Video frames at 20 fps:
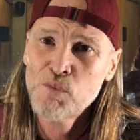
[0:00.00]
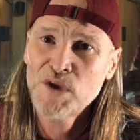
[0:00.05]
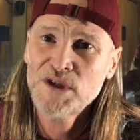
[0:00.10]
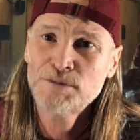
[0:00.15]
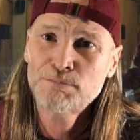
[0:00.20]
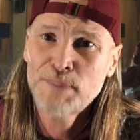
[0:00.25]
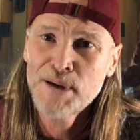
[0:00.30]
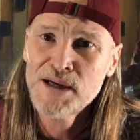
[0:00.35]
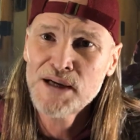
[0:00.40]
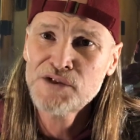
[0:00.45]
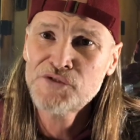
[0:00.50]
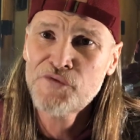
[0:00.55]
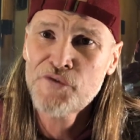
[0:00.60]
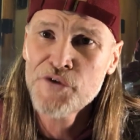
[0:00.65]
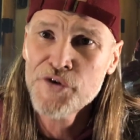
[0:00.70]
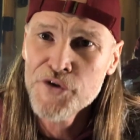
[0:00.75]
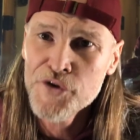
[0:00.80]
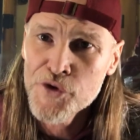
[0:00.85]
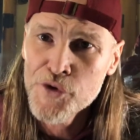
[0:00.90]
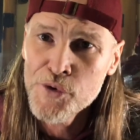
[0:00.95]
what's best for
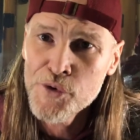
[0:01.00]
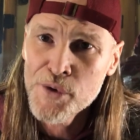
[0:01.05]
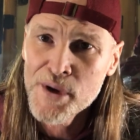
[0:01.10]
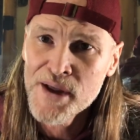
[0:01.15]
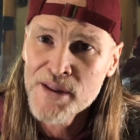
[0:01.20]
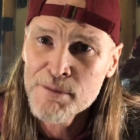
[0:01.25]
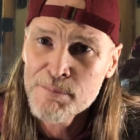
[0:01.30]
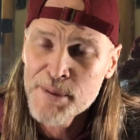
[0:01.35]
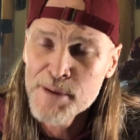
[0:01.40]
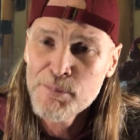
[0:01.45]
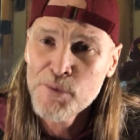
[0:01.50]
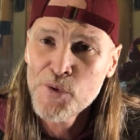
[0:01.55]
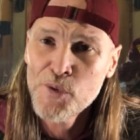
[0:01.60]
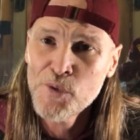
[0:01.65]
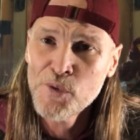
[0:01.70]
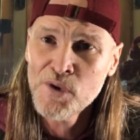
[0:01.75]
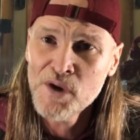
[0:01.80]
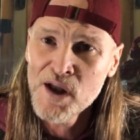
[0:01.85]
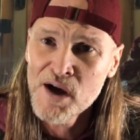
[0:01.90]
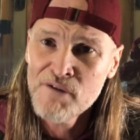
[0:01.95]
you and the people
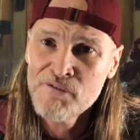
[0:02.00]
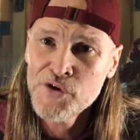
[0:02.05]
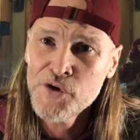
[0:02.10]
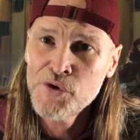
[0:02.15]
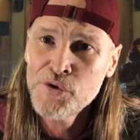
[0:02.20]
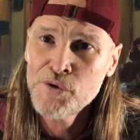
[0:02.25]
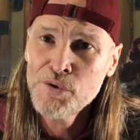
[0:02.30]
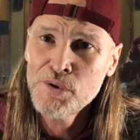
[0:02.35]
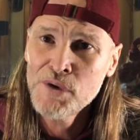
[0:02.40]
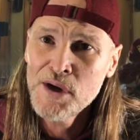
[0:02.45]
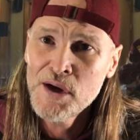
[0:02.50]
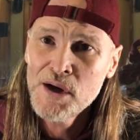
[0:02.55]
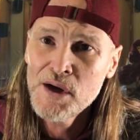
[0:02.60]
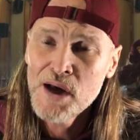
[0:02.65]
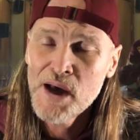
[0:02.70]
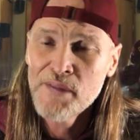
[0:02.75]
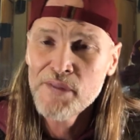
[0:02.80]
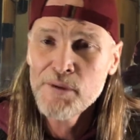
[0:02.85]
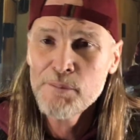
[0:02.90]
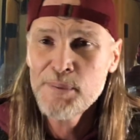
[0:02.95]
who love you
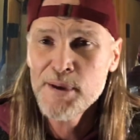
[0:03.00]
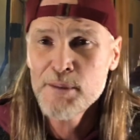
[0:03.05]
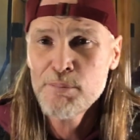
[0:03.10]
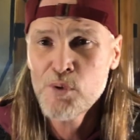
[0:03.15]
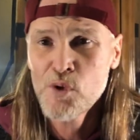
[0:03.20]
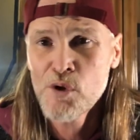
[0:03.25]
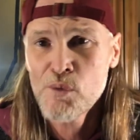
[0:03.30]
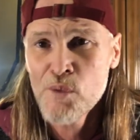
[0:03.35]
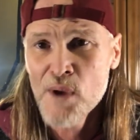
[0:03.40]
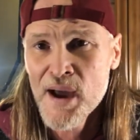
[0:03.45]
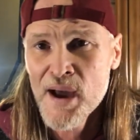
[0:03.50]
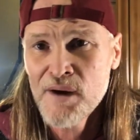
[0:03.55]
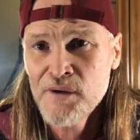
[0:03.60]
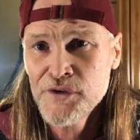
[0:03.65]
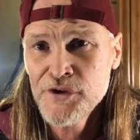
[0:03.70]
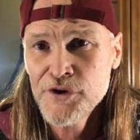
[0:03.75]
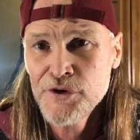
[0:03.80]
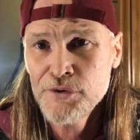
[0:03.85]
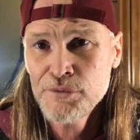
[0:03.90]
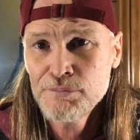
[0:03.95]
and the people
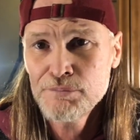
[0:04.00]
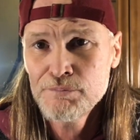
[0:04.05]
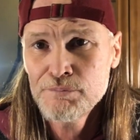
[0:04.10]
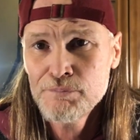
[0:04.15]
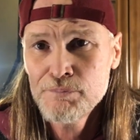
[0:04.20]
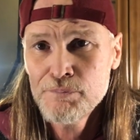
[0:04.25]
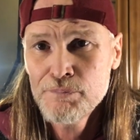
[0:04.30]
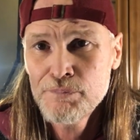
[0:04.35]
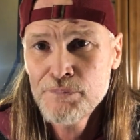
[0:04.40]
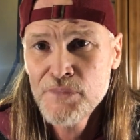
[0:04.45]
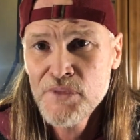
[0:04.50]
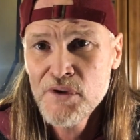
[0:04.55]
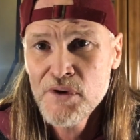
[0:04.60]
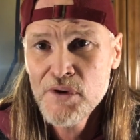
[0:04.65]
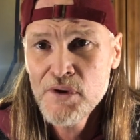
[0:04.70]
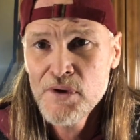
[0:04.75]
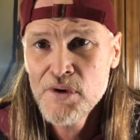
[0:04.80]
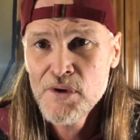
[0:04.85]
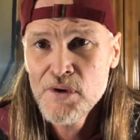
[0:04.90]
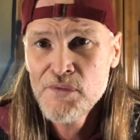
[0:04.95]
around you.
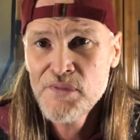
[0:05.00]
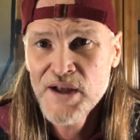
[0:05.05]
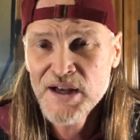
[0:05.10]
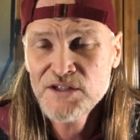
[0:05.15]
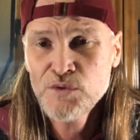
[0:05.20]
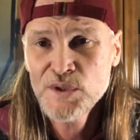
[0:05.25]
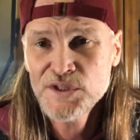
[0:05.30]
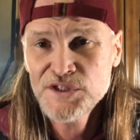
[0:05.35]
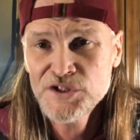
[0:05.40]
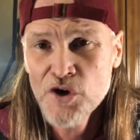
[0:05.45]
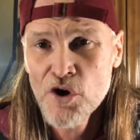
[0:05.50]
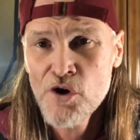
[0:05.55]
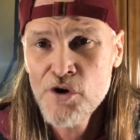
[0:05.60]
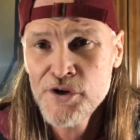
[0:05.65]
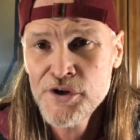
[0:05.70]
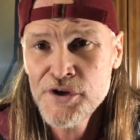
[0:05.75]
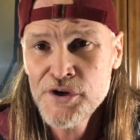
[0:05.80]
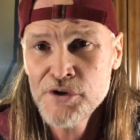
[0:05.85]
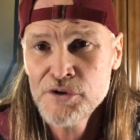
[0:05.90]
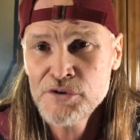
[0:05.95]
That's what's hard
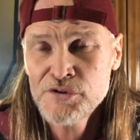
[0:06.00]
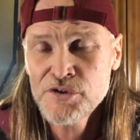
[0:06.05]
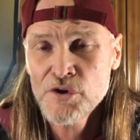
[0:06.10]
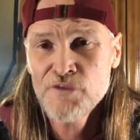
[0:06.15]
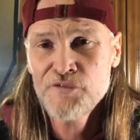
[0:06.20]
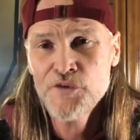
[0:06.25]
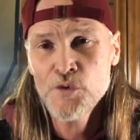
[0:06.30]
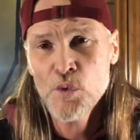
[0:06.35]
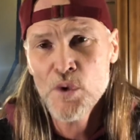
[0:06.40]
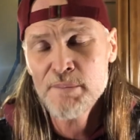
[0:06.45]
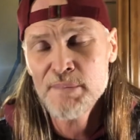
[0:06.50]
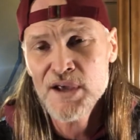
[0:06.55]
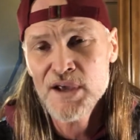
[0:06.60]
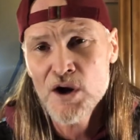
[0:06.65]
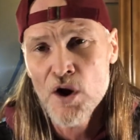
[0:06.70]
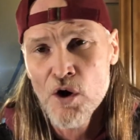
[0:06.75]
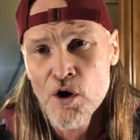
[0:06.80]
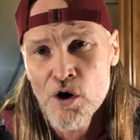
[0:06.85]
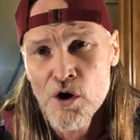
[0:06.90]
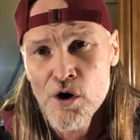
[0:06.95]
to do. So if you want to be
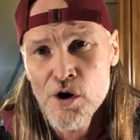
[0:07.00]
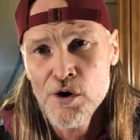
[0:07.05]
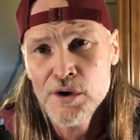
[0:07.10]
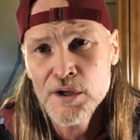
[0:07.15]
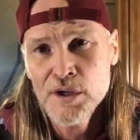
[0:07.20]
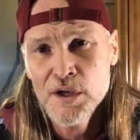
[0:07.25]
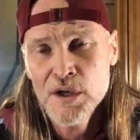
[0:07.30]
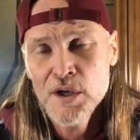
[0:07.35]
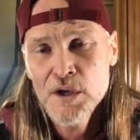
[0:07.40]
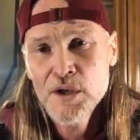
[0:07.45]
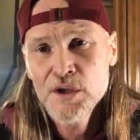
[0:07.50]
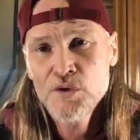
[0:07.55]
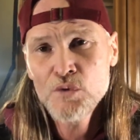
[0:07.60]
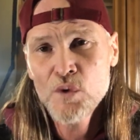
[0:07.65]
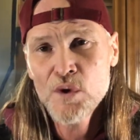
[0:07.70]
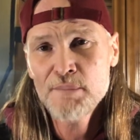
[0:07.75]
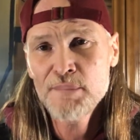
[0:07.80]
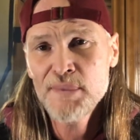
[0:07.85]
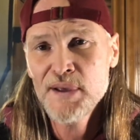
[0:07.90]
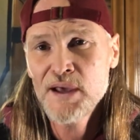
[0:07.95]
hard, you
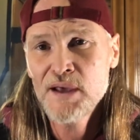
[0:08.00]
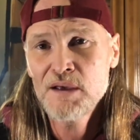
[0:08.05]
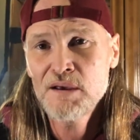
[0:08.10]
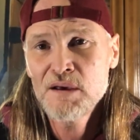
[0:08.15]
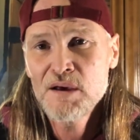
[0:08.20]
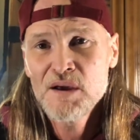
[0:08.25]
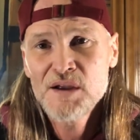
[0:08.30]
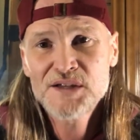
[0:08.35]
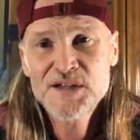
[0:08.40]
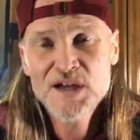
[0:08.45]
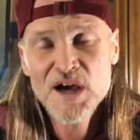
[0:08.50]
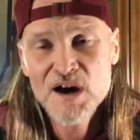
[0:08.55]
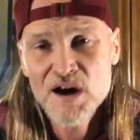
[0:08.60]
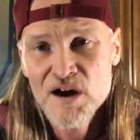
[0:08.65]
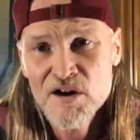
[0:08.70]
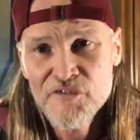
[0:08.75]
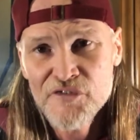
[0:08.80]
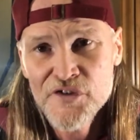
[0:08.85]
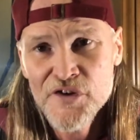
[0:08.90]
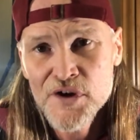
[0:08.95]
want to be
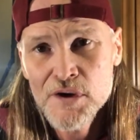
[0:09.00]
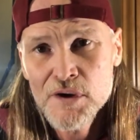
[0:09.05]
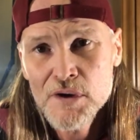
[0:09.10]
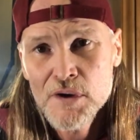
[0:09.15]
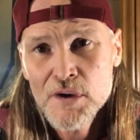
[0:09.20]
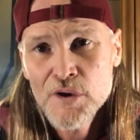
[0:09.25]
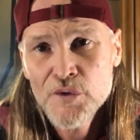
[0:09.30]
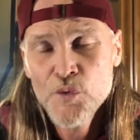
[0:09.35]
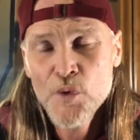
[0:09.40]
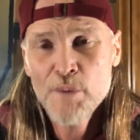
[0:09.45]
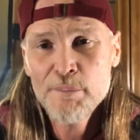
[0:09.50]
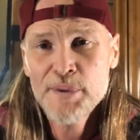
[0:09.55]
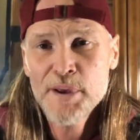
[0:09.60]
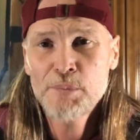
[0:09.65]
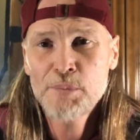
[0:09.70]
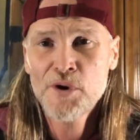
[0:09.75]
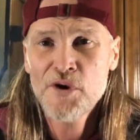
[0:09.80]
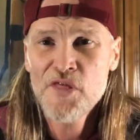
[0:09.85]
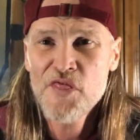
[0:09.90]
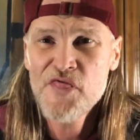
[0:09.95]
tough, you want
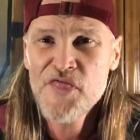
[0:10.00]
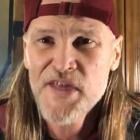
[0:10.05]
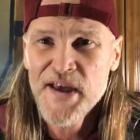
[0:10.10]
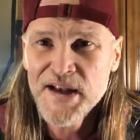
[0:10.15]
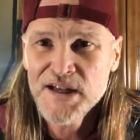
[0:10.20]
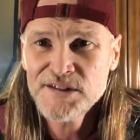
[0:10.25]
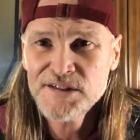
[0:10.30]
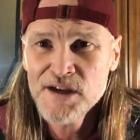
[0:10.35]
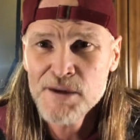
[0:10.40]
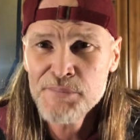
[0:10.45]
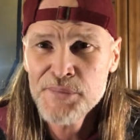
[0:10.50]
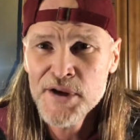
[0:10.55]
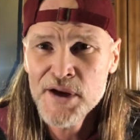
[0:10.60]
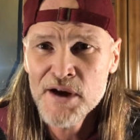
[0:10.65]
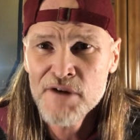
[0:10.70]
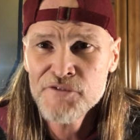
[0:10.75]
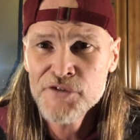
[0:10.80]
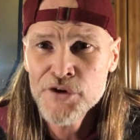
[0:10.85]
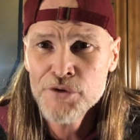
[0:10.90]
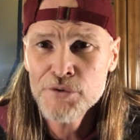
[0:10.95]
people to think something
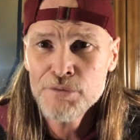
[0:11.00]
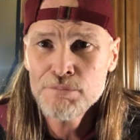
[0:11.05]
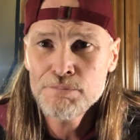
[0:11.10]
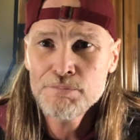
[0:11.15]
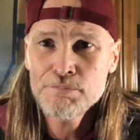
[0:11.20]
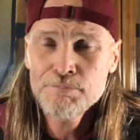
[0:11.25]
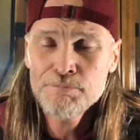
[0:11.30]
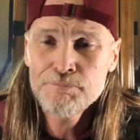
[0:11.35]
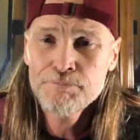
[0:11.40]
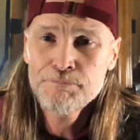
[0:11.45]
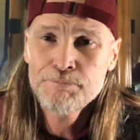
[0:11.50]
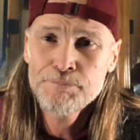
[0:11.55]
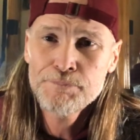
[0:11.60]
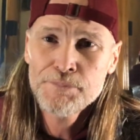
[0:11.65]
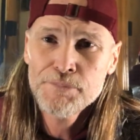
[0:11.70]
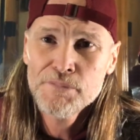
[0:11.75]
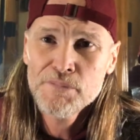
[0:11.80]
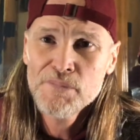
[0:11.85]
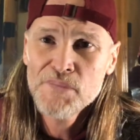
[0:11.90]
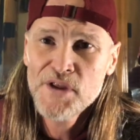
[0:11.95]
of you,
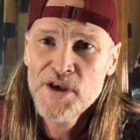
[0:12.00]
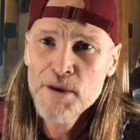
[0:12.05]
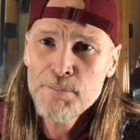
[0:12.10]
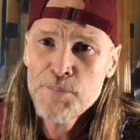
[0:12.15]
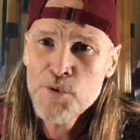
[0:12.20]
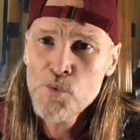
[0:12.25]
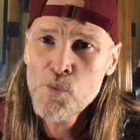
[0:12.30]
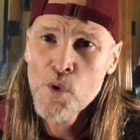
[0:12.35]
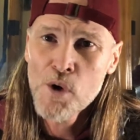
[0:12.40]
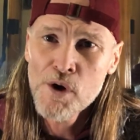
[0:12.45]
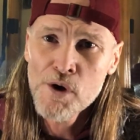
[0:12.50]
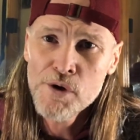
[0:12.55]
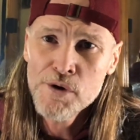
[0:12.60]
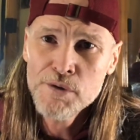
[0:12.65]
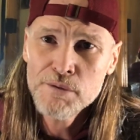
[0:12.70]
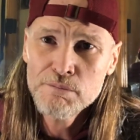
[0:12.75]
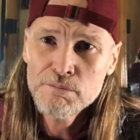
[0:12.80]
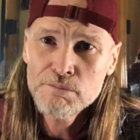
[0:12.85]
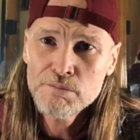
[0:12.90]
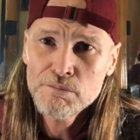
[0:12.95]
keep your word.